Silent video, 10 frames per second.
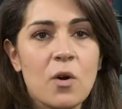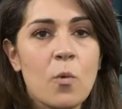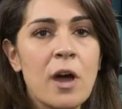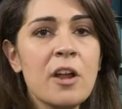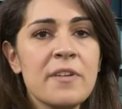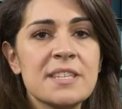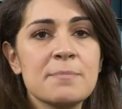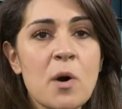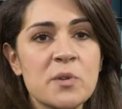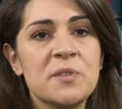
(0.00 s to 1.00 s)
One of his
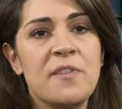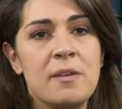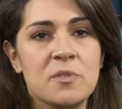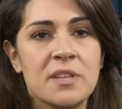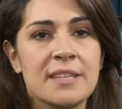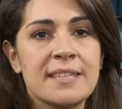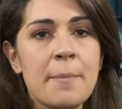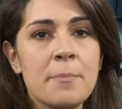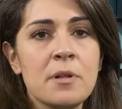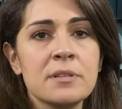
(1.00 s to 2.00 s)
most famous
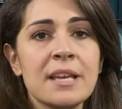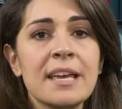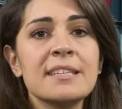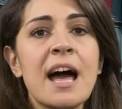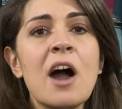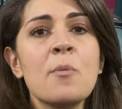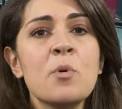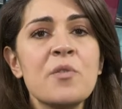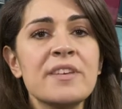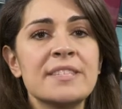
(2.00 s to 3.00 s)
examples is how
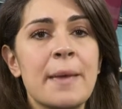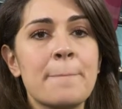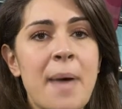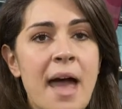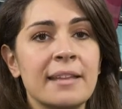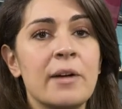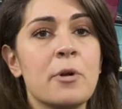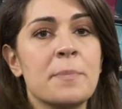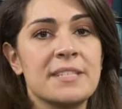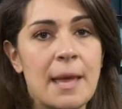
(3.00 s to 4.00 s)
movies impact our
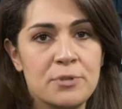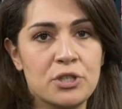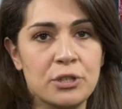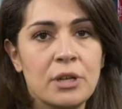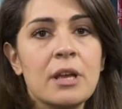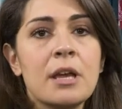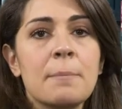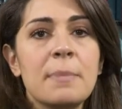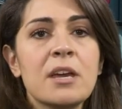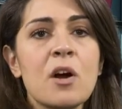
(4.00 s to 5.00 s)
perception,
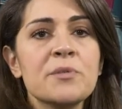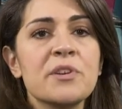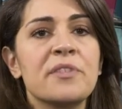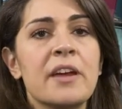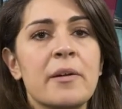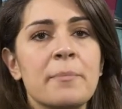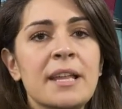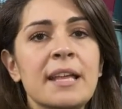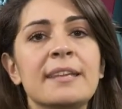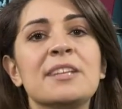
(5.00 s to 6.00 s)
because of their
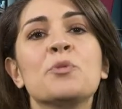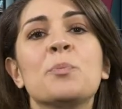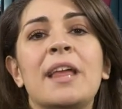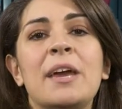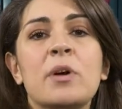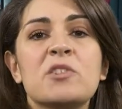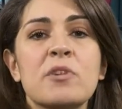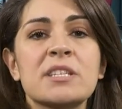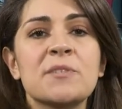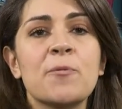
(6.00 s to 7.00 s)
ability to play with
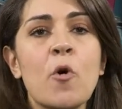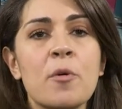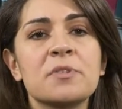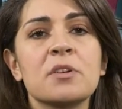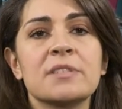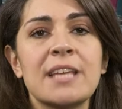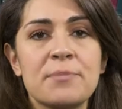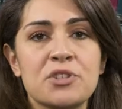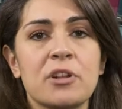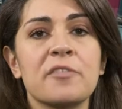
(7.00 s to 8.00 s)
transformed
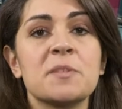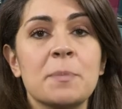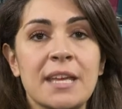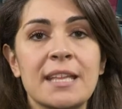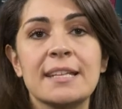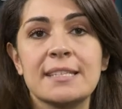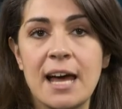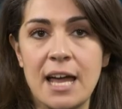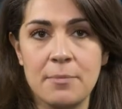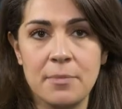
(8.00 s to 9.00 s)
conception of speed and
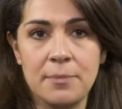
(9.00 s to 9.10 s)
time.